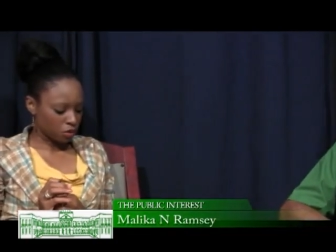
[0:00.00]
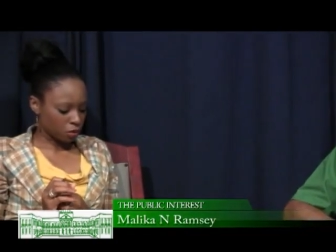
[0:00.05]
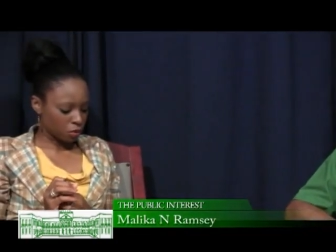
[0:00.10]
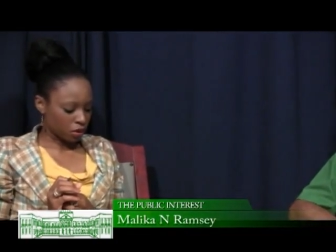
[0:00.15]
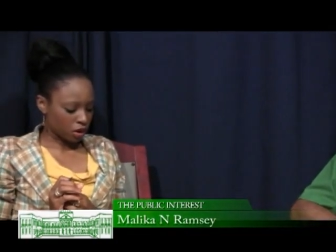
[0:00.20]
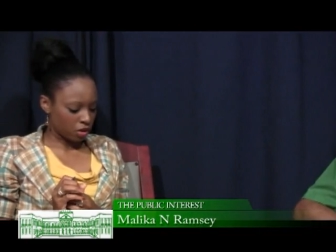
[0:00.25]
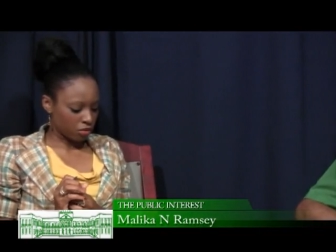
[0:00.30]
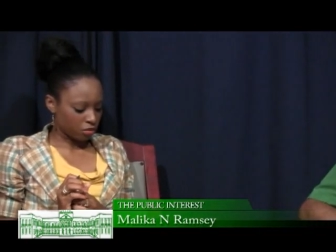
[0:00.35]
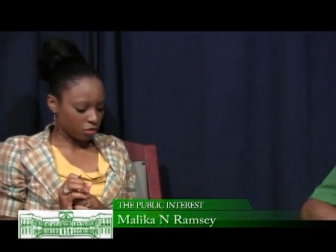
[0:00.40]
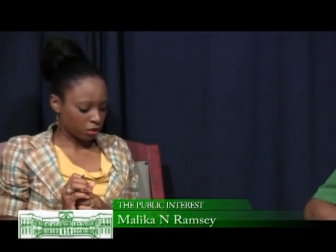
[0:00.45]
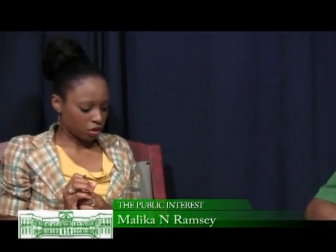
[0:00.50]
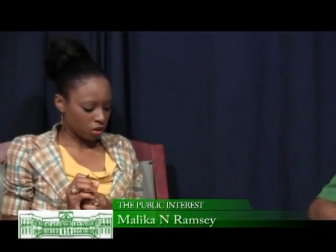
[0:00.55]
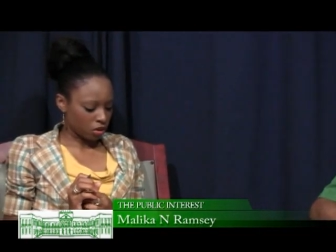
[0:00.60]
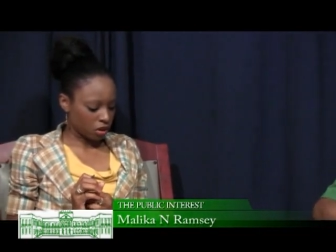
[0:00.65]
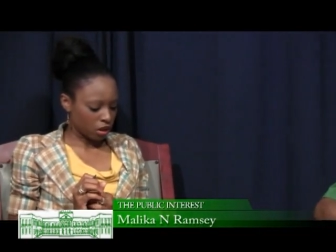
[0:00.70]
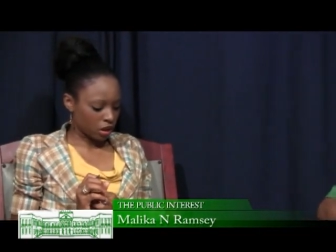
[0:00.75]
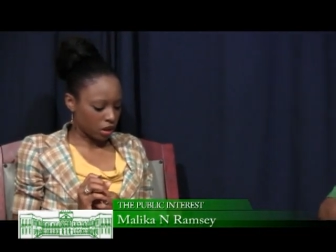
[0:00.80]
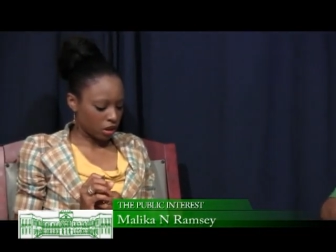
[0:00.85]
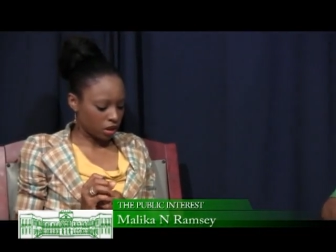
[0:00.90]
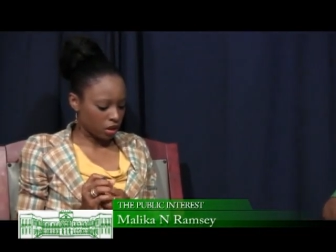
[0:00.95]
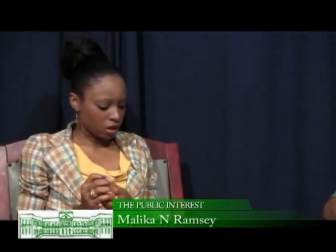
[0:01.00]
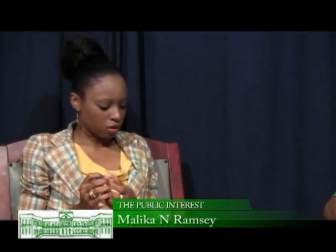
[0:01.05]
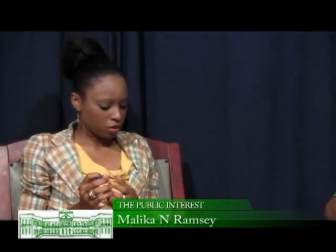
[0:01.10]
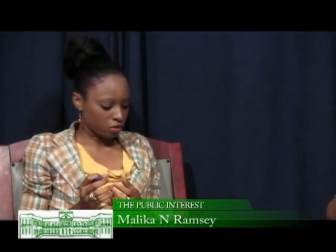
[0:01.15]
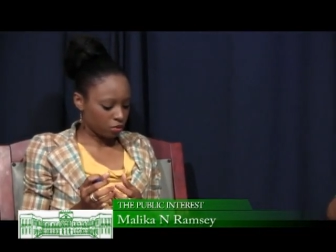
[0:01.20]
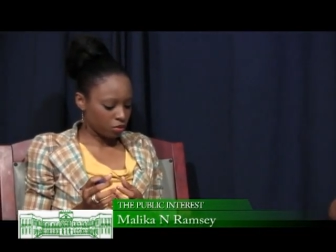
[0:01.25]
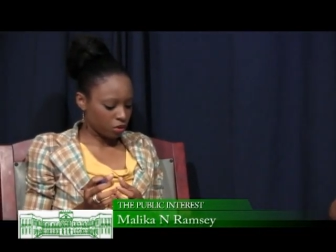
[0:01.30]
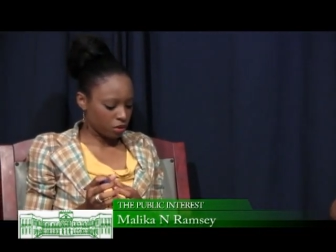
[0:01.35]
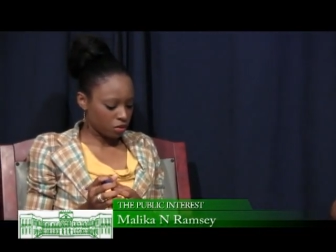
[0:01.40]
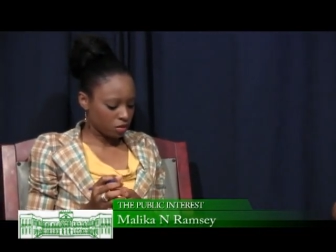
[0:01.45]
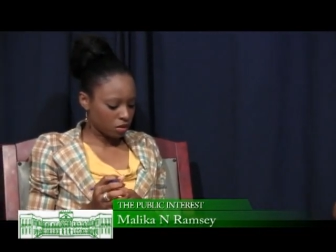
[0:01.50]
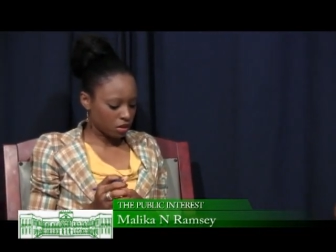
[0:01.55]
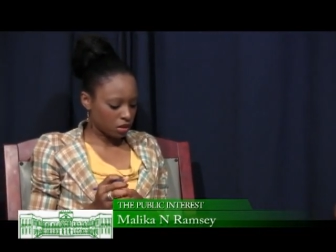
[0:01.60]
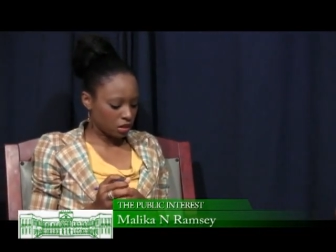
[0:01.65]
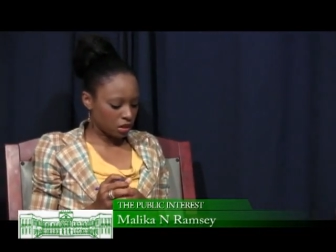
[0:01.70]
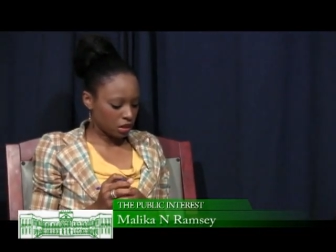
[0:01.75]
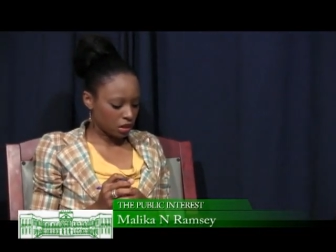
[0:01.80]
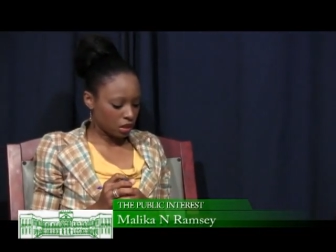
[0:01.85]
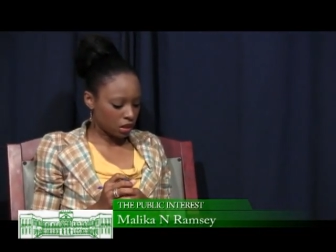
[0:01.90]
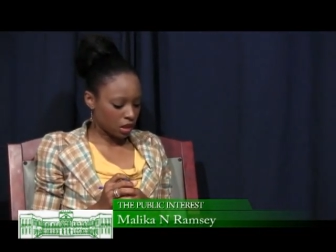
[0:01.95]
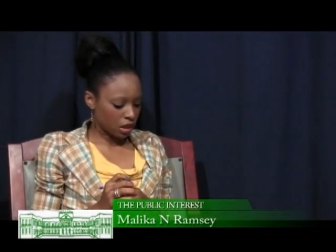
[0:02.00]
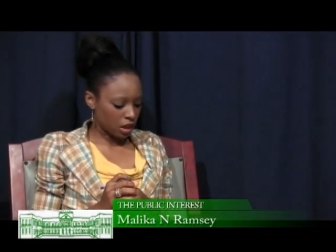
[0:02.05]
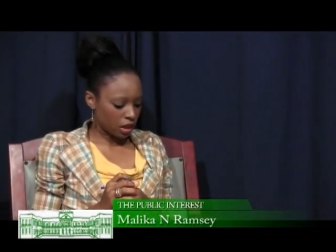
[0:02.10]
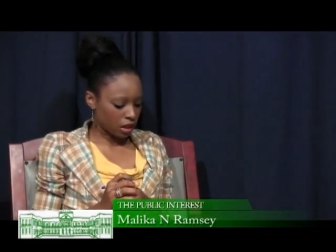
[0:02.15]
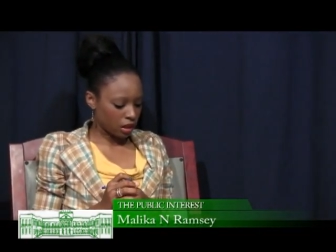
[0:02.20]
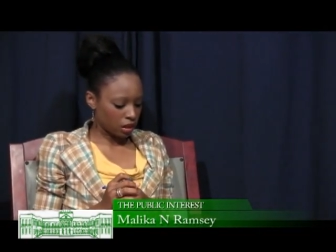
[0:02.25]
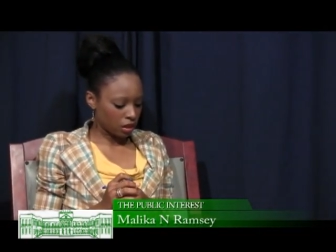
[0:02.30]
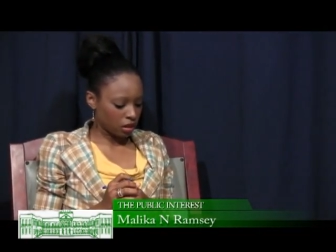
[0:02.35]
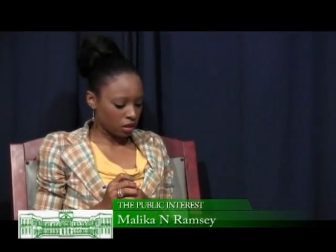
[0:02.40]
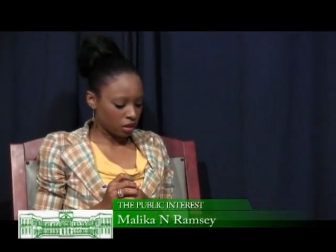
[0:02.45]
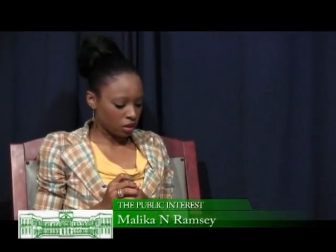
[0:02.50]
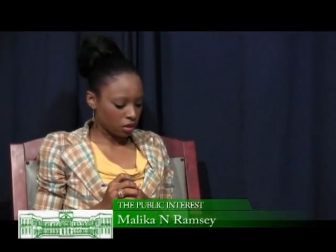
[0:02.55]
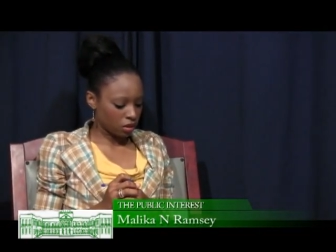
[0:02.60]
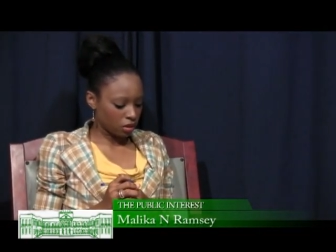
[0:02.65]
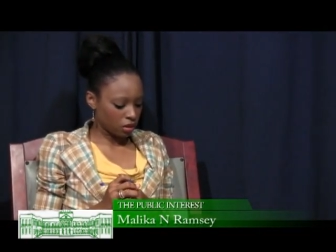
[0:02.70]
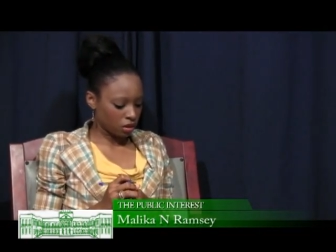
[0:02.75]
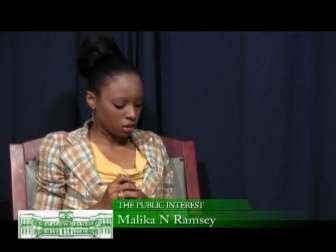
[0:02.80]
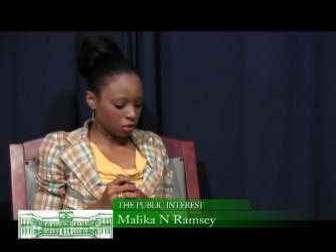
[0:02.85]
South Africa, uh, recently I